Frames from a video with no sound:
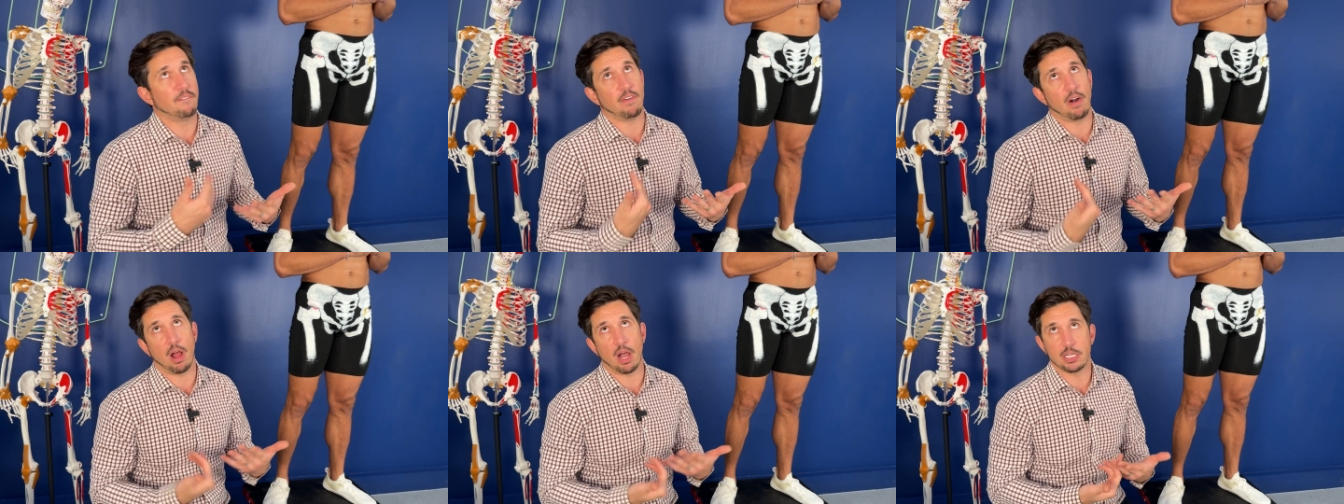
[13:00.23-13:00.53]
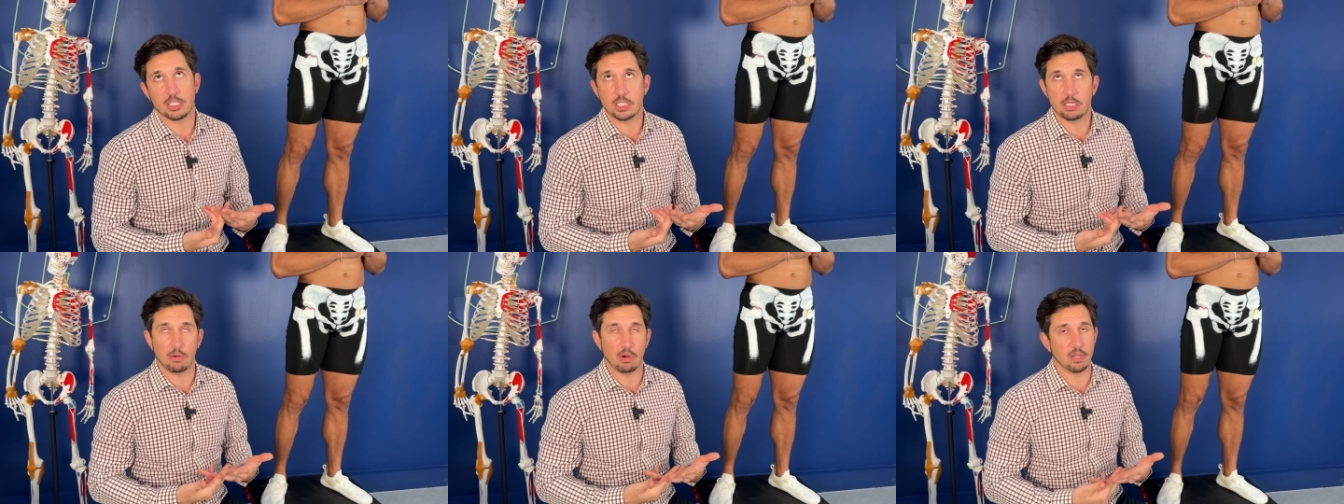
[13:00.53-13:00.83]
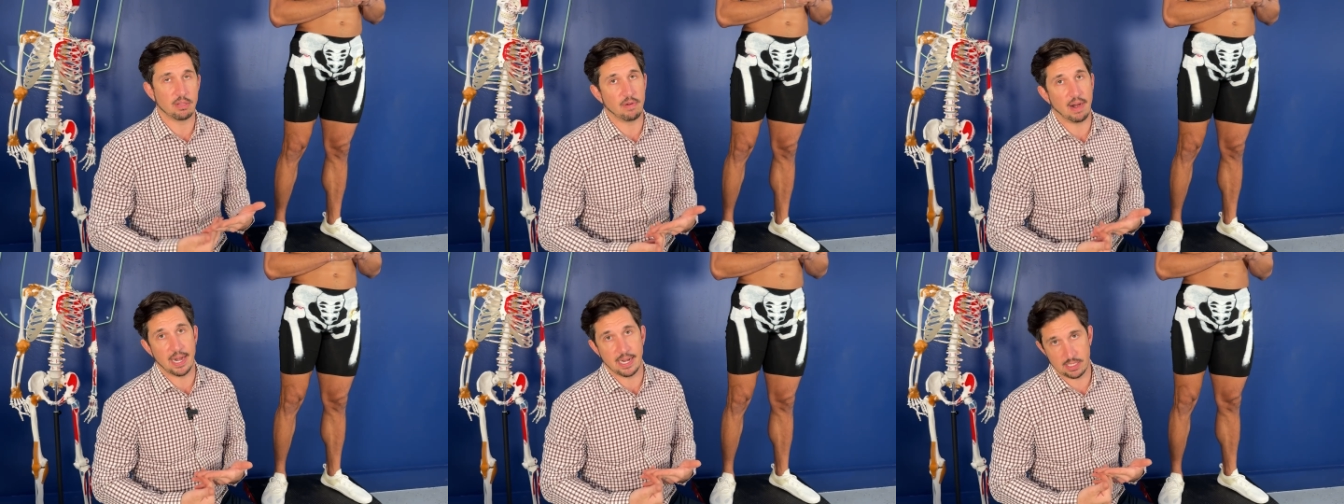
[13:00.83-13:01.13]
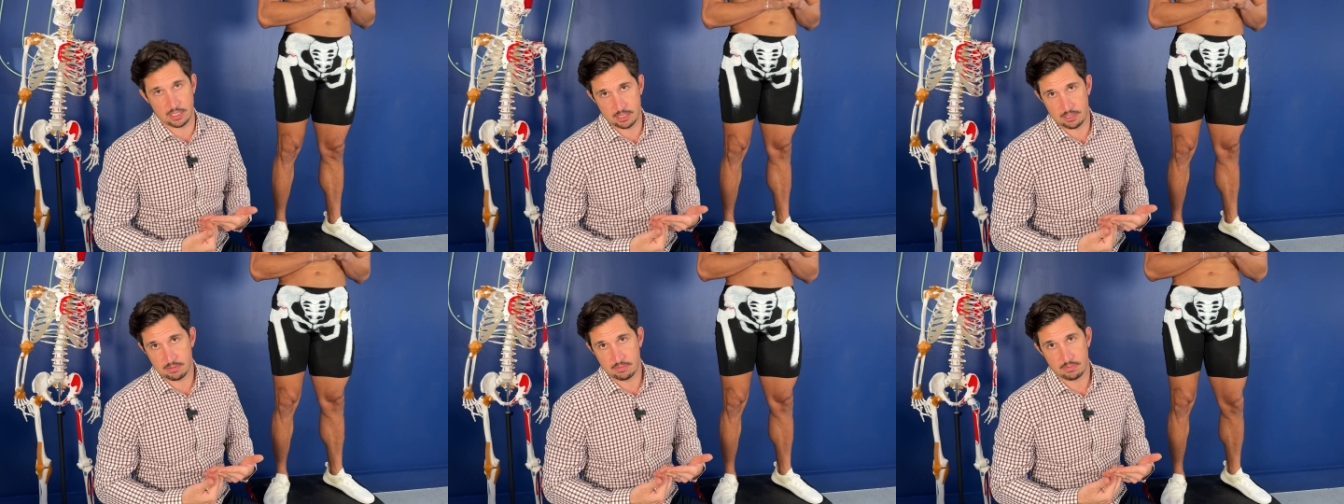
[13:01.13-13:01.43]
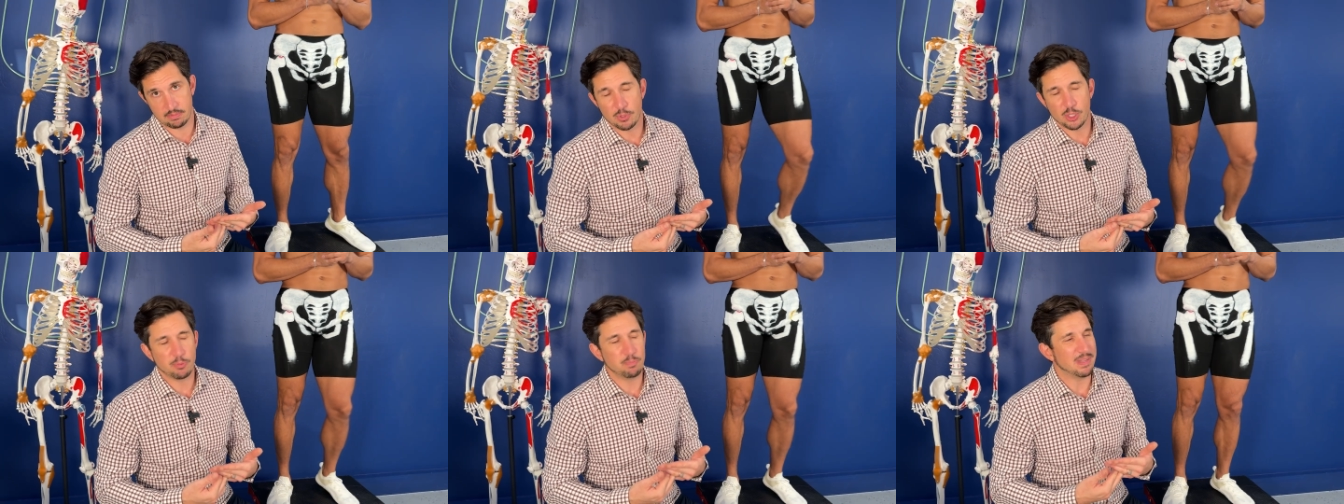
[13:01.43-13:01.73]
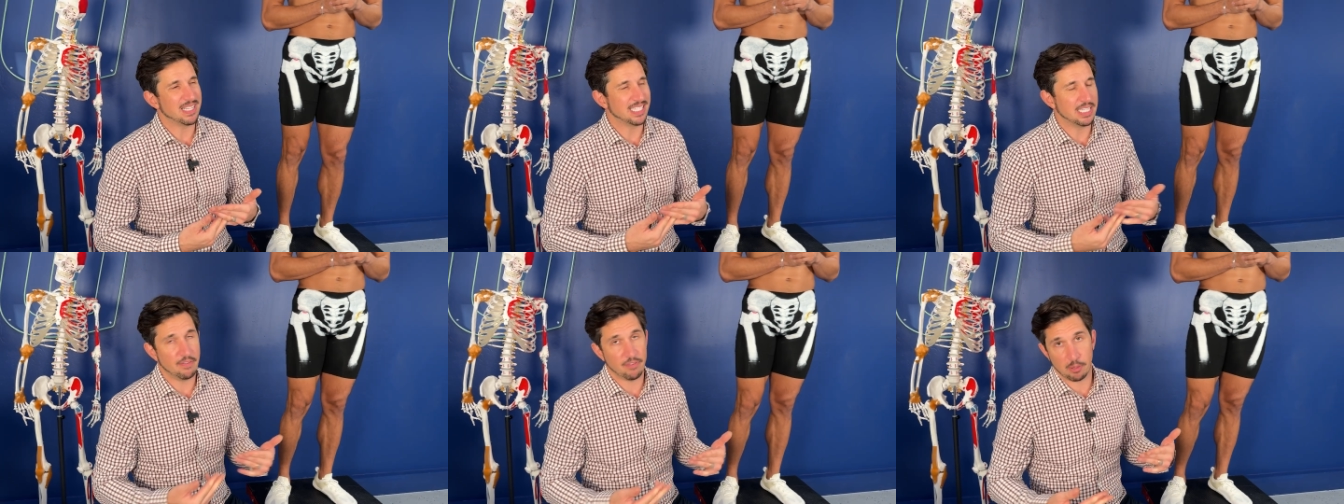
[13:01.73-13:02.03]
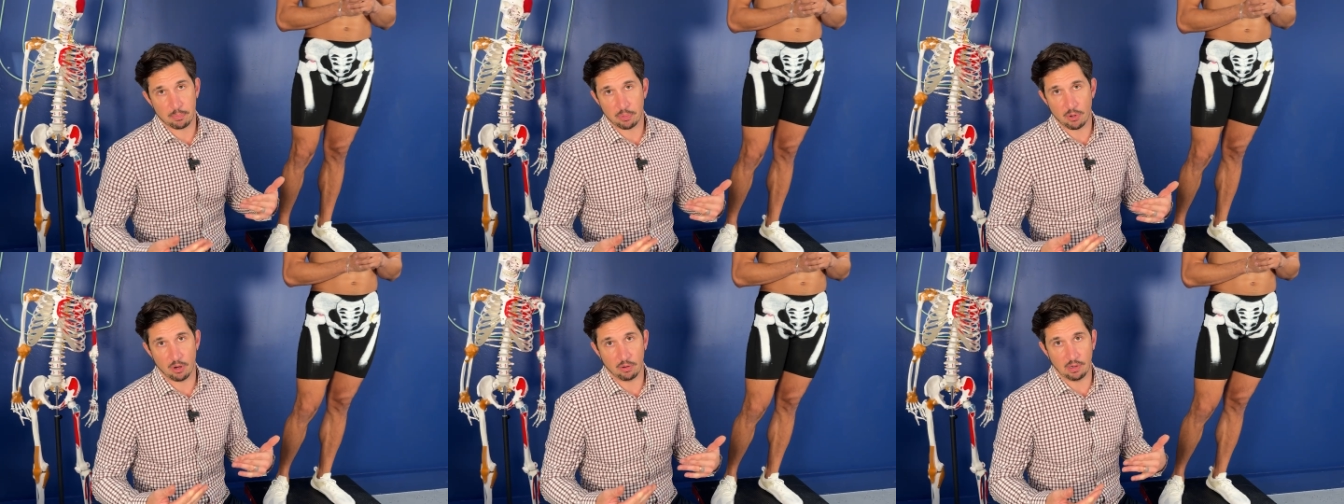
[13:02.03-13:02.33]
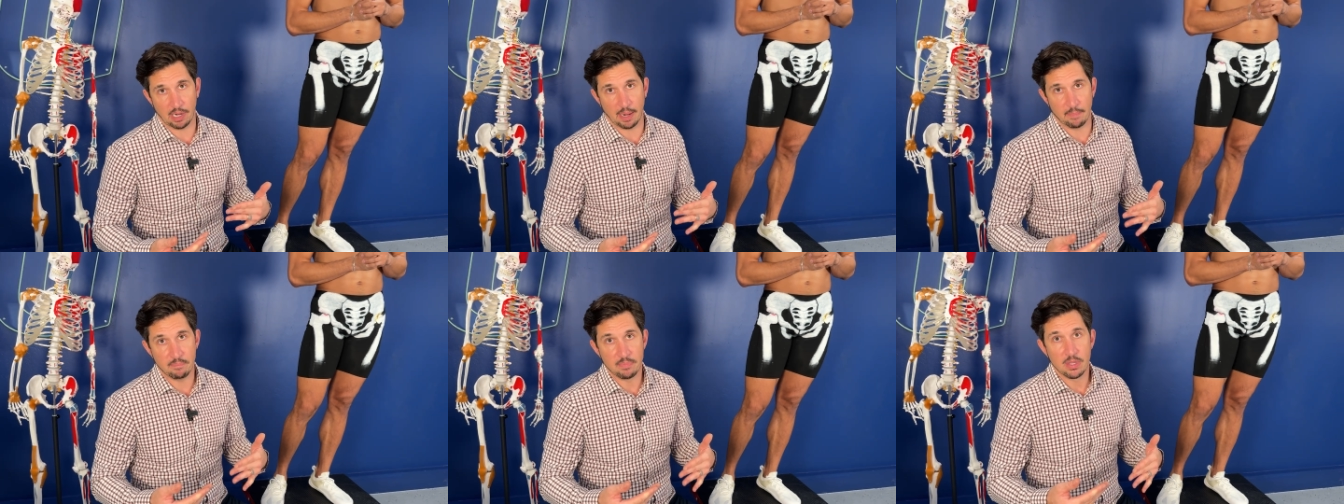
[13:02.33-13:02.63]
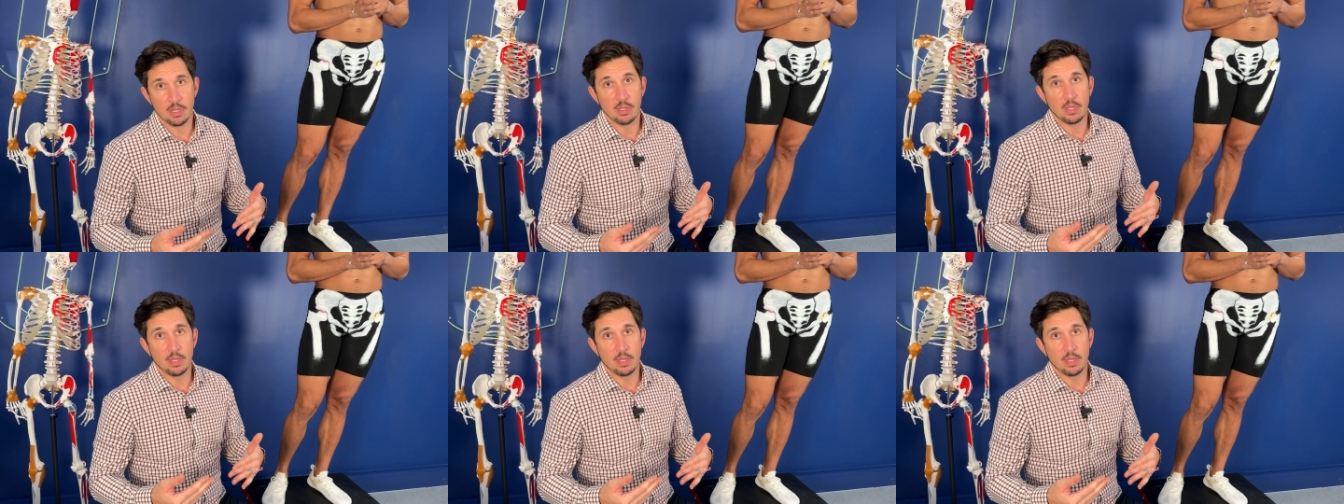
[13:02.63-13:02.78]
for osteoarthritis. Specific program.